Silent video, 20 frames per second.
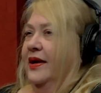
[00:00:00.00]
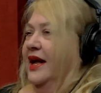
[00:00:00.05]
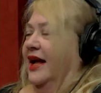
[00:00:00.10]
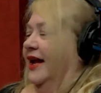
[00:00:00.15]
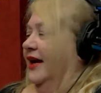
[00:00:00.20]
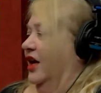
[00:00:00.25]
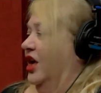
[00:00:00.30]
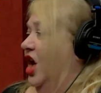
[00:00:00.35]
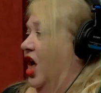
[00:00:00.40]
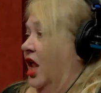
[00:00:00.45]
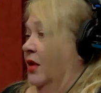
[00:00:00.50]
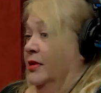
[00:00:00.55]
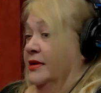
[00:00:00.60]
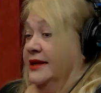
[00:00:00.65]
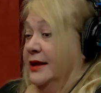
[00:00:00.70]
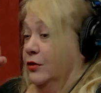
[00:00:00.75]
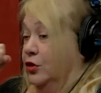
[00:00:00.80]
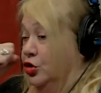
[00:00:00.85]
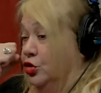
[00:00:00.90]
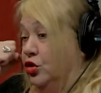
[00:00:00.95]
I had a column. I
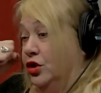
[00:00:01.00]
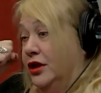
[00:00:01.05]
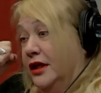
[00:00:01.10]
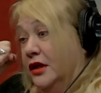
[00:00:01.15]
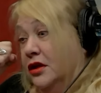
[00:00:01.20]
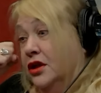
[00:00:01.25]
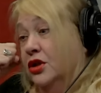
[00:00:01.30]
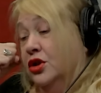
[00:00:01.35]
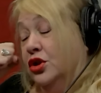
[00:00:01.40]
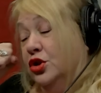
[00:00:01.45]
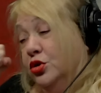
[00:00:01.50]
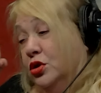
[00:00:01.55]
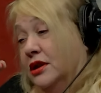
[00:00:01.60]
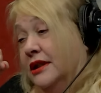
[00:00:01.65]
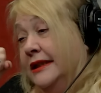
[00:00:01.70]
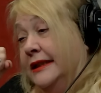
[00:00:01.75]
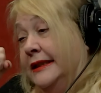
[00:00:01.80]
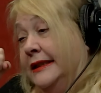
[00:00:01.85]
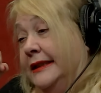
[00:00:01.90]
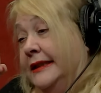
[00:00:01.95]
was like, would you tell your tour
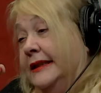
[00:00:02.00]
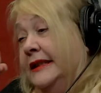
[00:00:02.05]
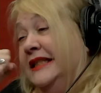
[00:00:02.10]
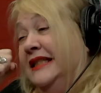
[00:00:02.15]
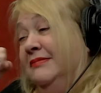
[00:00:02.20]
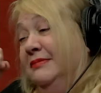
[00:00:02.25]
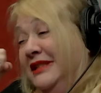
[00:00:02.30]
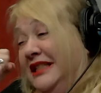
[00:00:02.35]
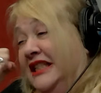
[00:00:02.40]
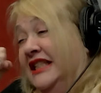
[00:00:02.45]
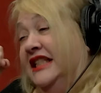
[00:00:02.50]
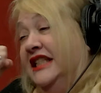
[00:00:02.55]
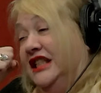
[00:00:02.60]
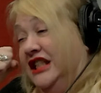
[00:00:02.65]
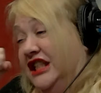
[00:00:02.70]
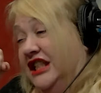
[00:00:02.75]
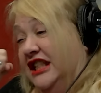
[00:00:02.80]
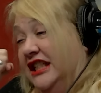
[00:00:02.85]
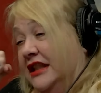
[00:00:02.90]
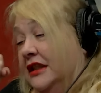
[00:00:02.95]
guides I'm not
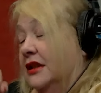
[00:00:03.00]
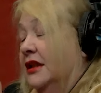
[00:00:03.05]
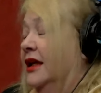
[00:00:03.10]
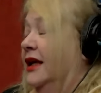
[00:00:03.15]
dead? You